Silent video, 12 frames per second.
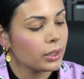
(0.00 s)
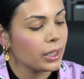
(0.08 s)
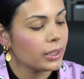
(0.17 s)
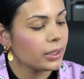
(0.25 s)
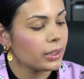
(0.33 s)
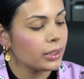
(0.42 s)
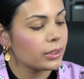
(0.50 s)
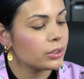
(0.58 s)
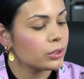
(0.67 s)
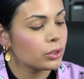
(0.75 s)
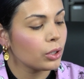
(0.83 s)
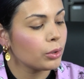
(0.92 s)
And it's
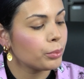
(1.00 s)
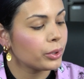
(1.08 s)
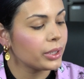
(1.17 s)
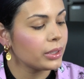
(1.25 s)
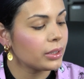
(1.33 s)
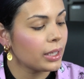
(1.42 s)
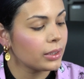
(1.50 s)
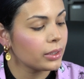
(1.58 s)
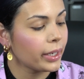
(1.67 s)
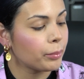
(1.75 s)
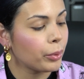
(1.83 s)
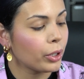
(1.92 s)
so pretty. That
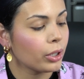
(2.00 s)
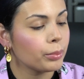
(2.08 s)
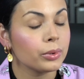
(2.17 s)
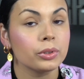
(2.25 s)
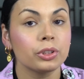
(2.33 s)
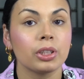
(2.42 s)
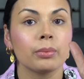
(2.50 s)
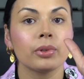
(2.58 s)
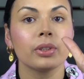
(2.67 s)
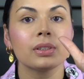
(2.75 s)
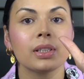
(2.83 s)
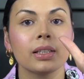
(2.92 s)
like purple shimmer
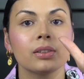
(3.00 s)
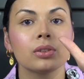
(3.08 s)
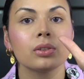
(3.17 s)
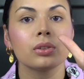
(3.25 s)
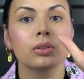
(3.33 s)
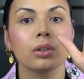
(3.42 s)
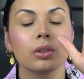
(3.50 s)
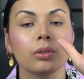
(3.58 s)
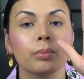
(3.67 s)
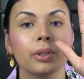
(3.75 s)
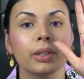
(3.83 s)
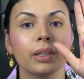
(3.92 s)
inside, so
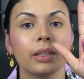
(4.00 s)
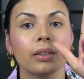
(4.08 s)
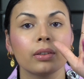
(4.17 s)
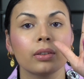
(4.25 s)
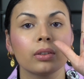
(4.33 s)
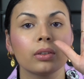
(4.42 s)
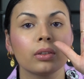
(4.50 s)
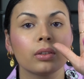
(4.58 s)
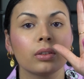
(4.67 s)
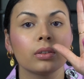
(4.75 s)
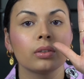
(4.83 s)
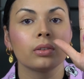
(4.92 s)
pretty.
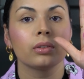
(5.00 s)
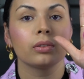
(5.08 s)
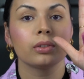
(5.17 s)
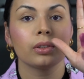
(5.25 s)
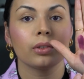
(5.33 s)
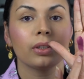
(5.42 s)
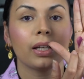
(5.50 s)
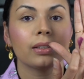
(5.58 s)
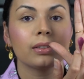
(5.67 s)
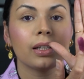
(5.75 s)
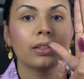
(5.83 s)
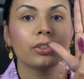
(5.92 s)
So
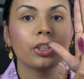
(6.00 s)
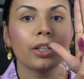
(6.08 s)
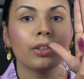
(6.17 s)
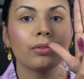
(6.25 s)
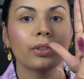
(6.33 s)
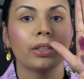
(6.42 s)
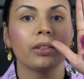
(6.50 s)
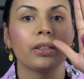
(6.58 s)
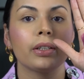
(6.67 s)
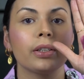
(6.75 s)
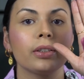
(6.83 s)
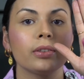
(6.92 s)
that's that shade right
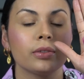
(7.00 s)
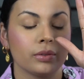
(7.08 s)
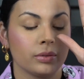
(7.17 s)
there.